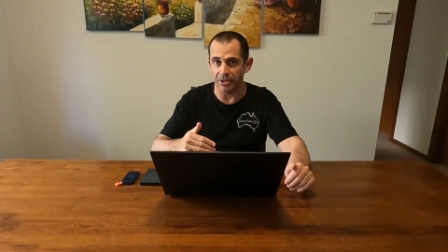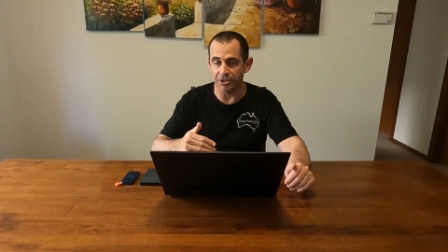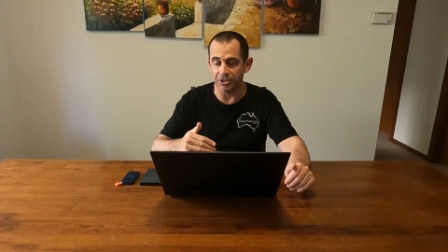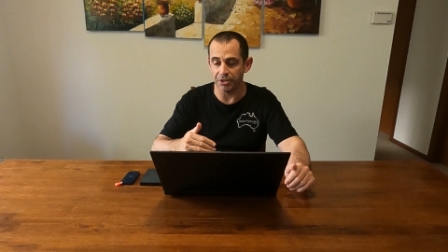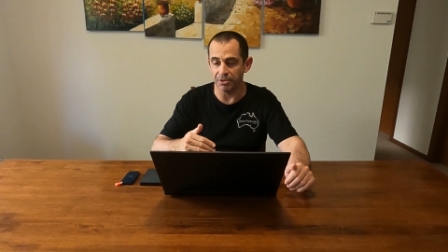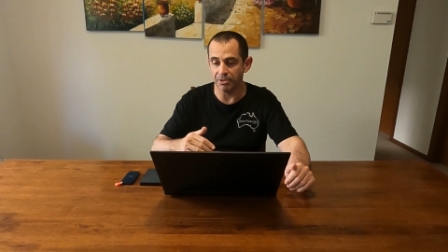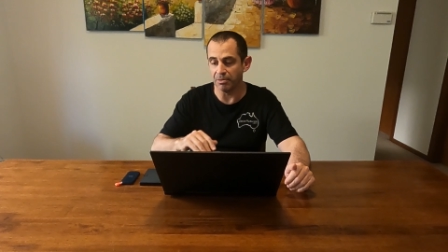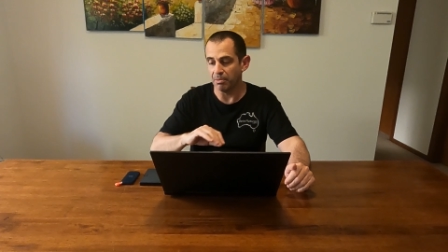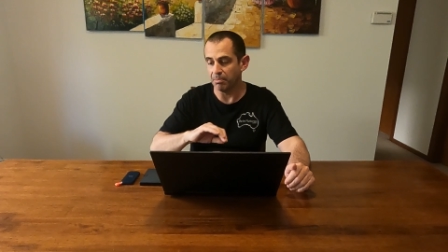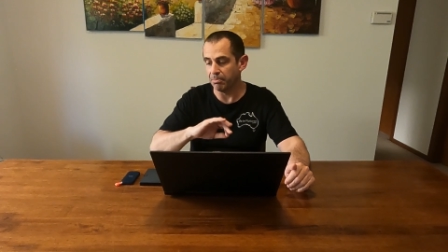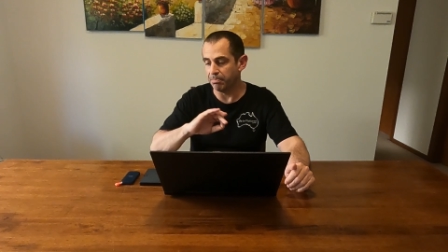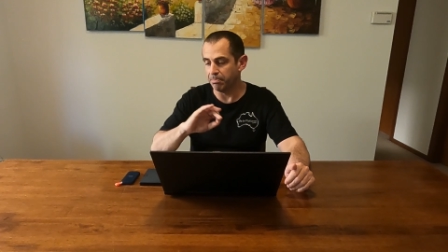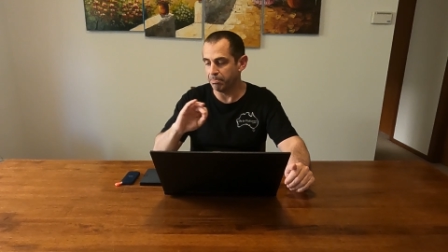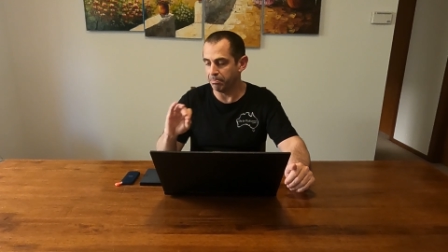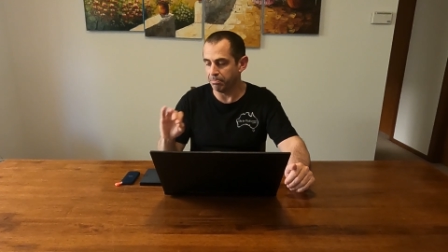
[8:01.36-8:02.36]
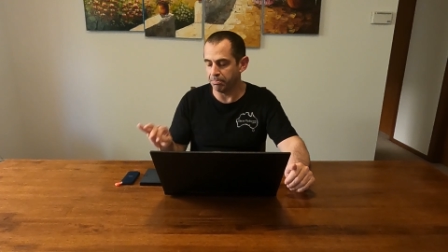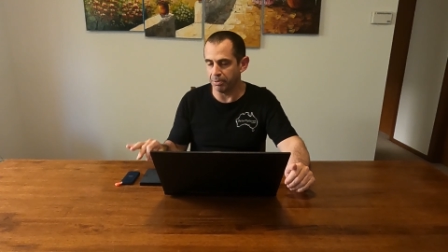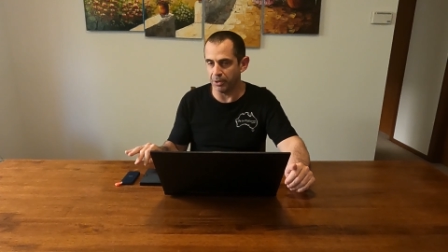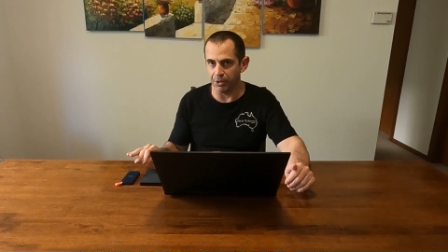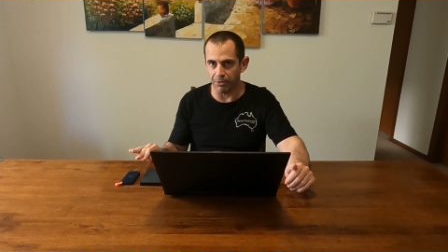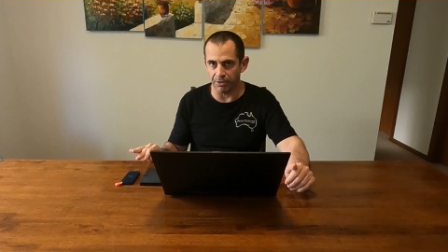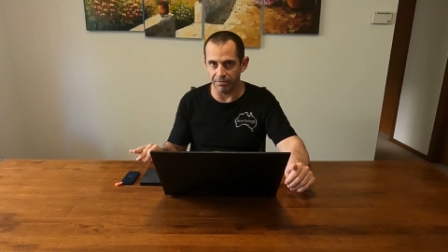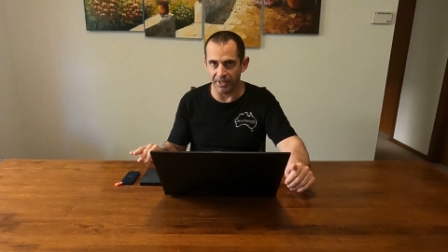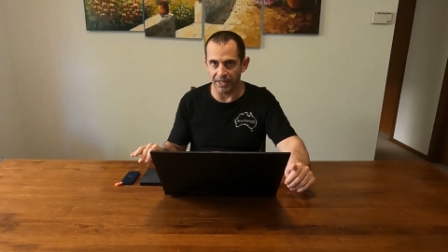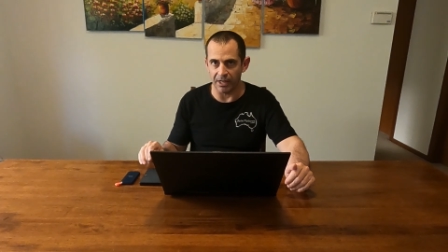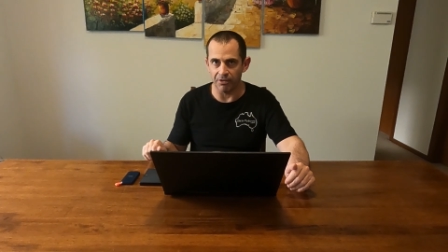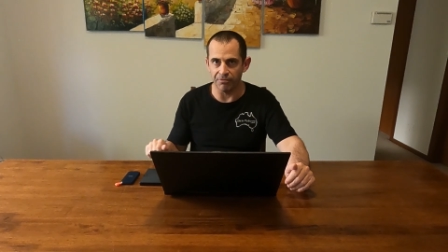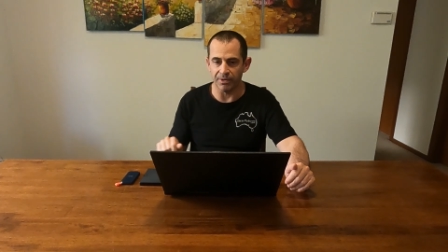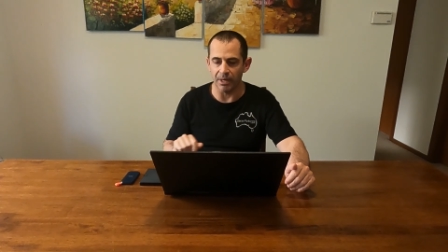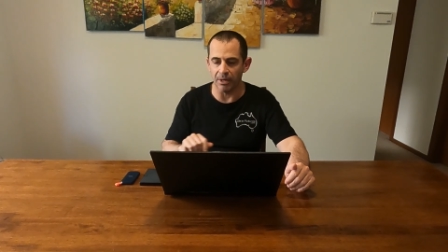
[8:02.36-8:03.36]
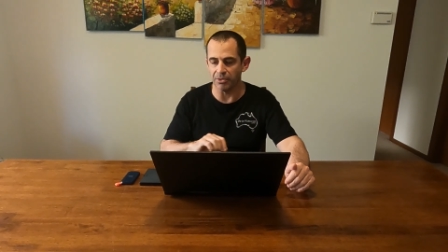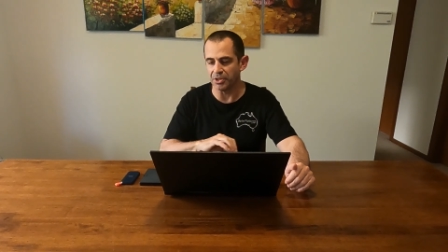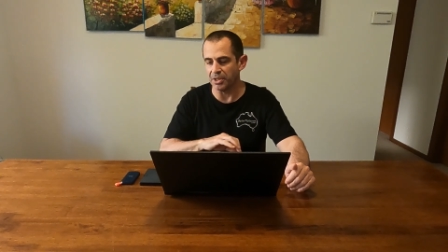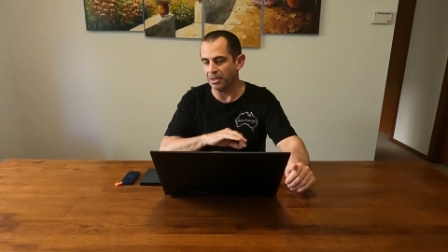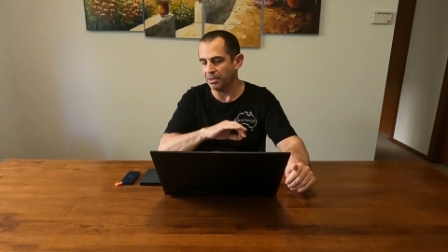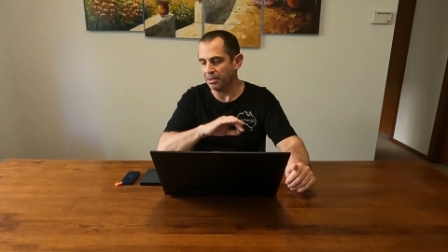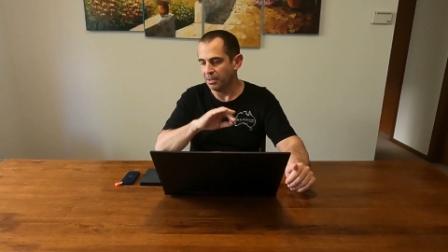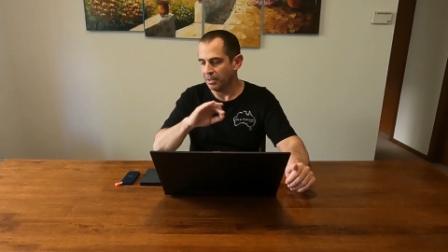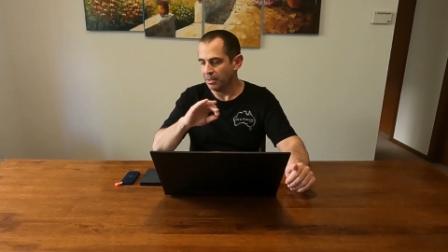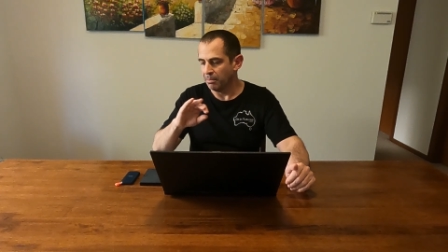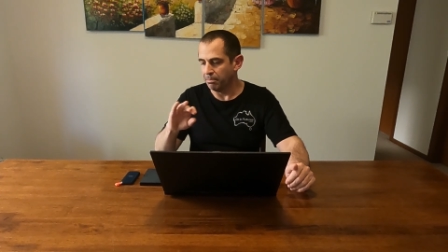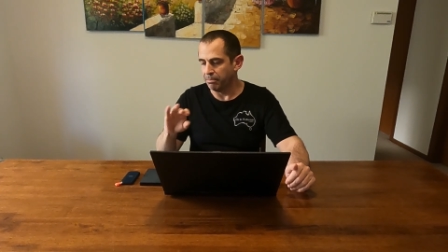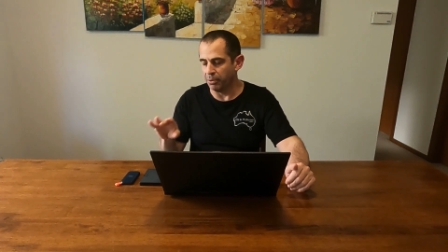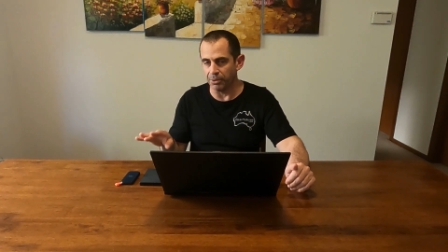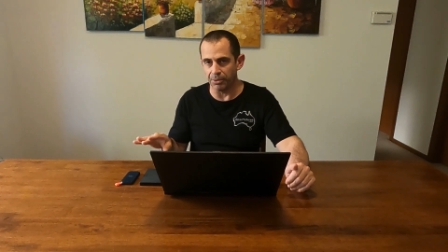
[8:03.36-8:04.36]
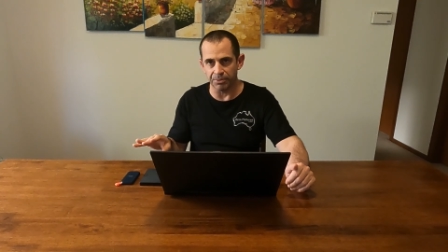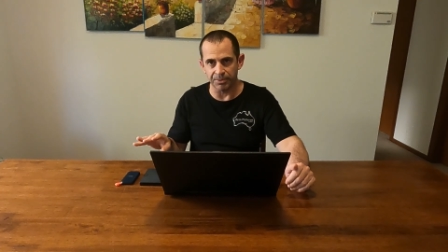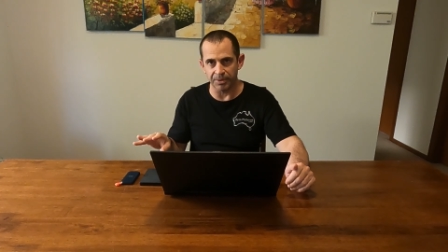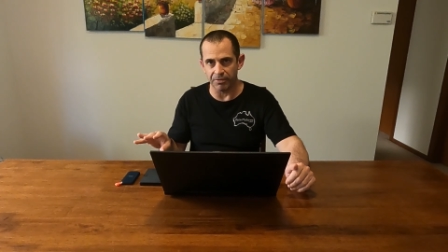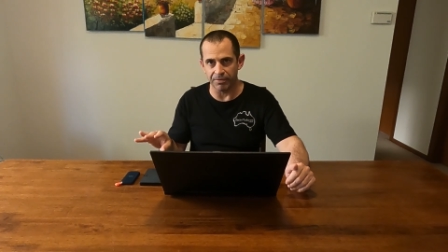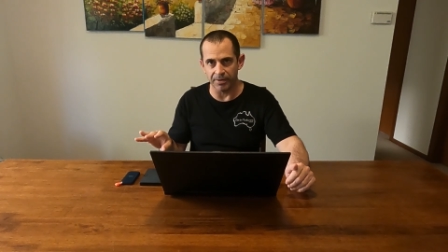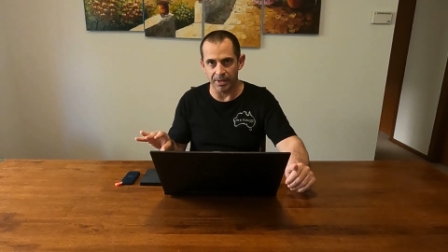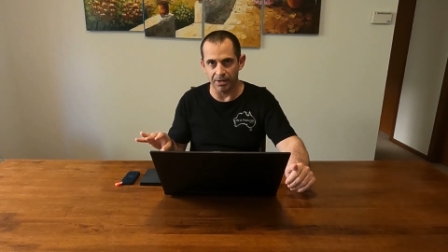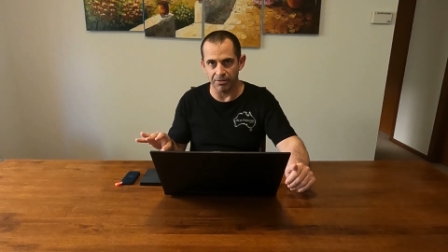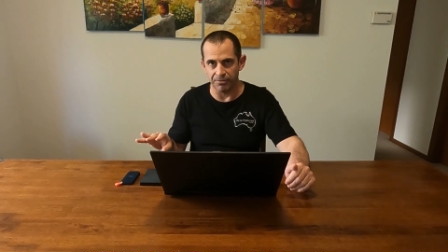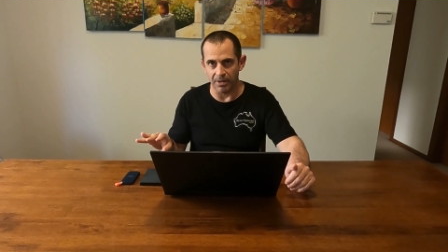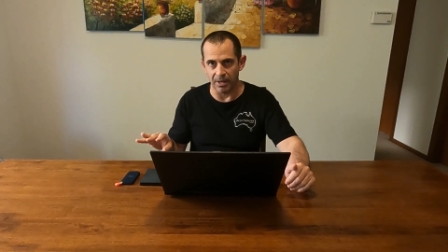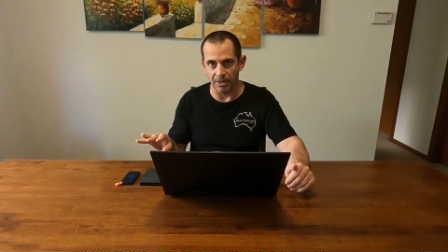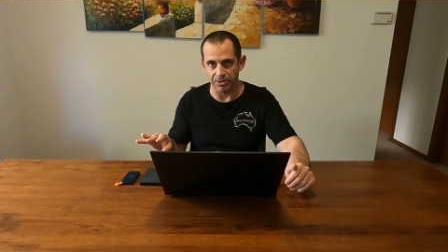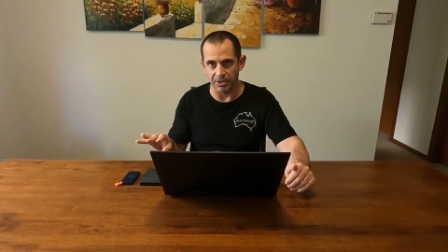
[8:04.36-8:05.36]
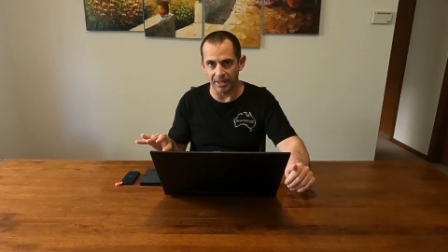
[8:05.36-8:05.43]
I do, put all the video files in, put all the photo files.